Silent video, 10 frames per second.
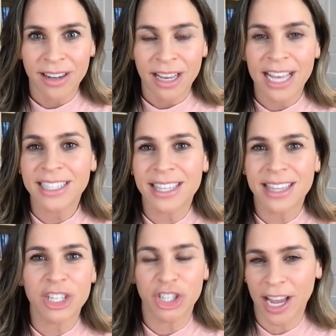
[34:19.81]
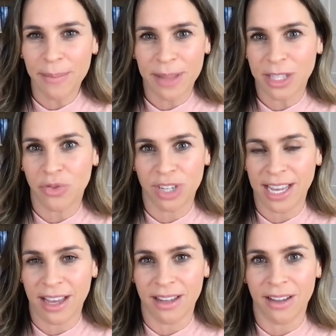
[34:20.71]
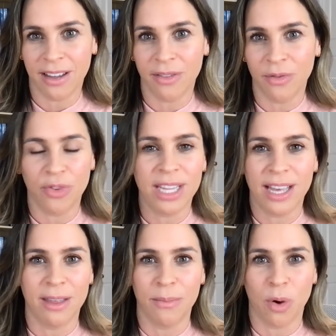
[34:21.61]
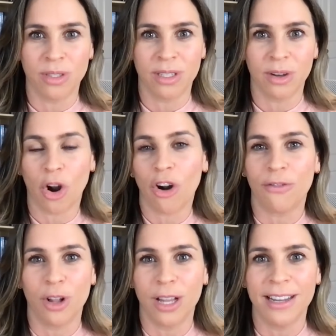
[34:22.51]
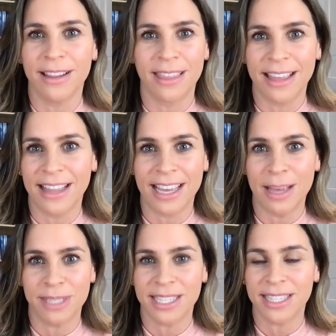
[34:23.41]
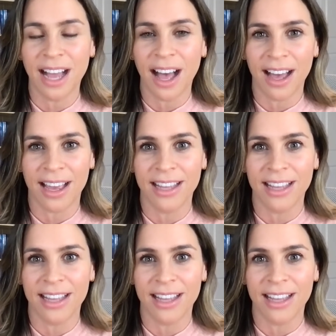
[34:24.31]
Because it's the shame that's really, really the most hurtful and the thing that keeps us stuck.